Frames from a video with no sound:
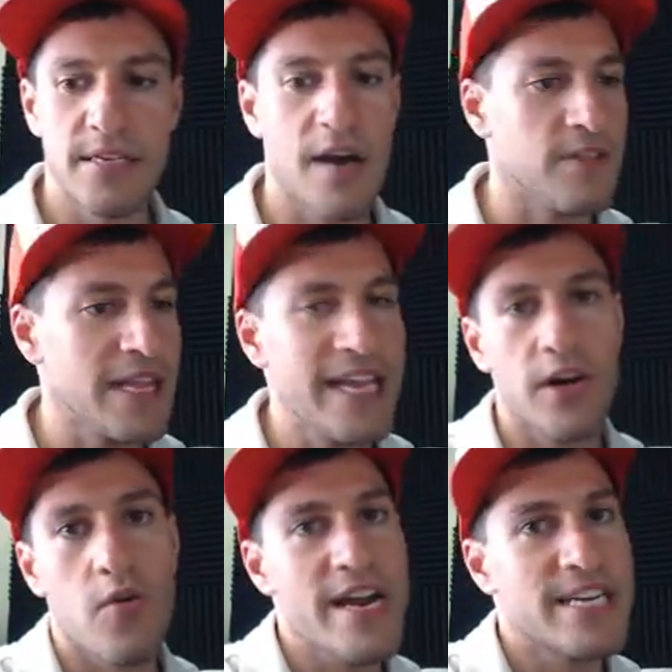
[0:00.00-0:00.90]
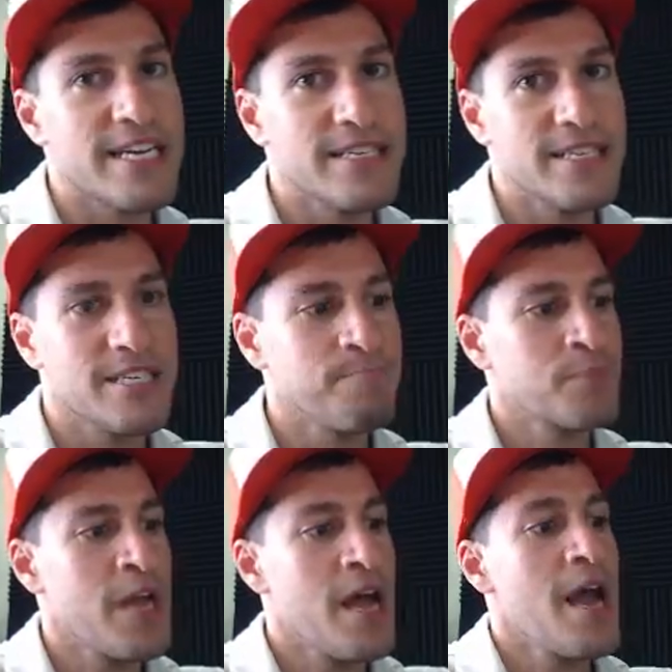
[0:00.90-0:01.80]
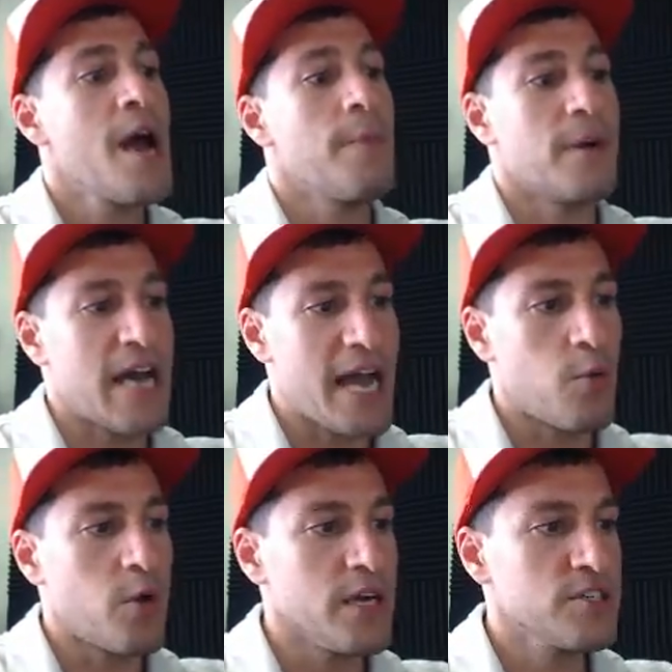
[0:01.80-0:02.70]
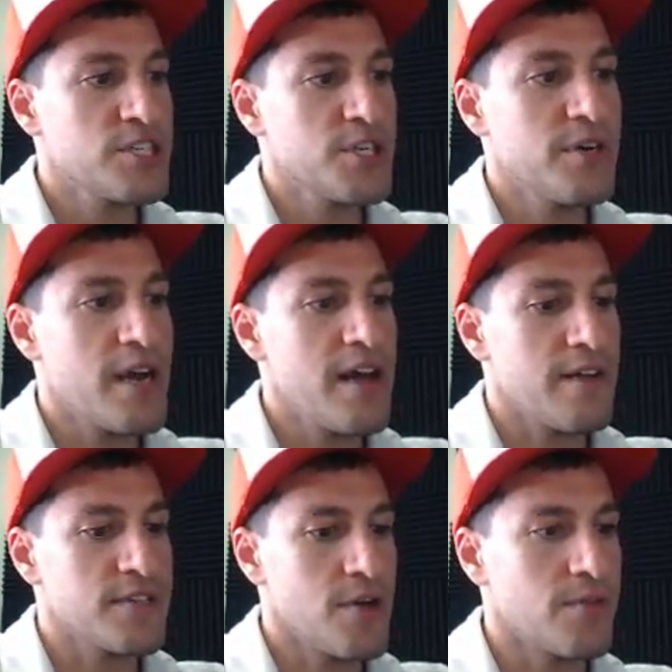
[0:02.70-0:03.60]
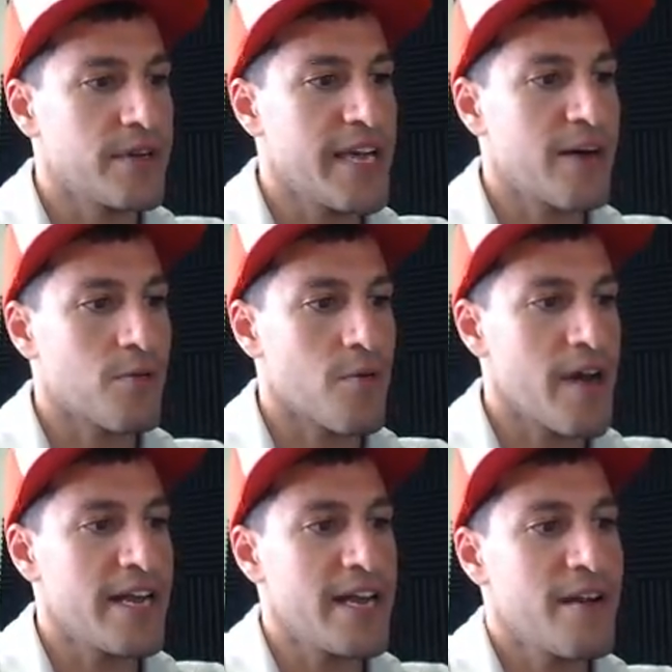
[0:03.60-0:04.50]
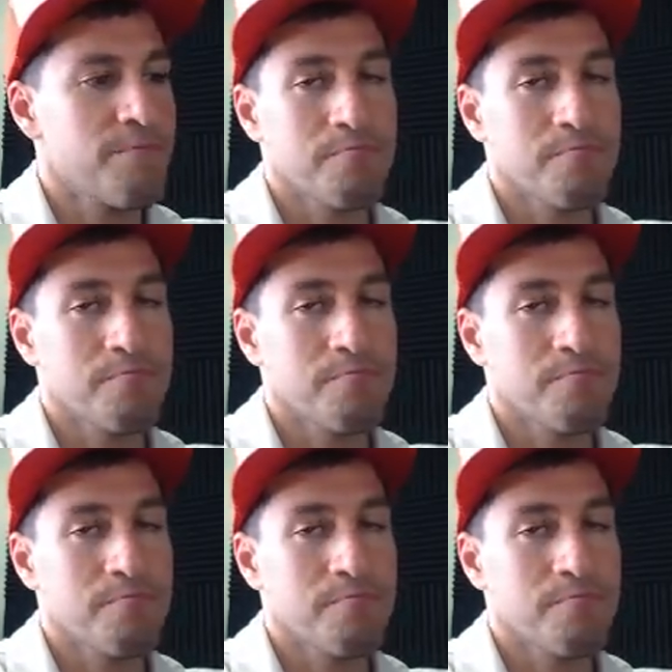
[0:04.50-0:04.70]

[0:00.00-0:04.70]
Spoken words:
of legal reasons, but I will soon enough. So get ready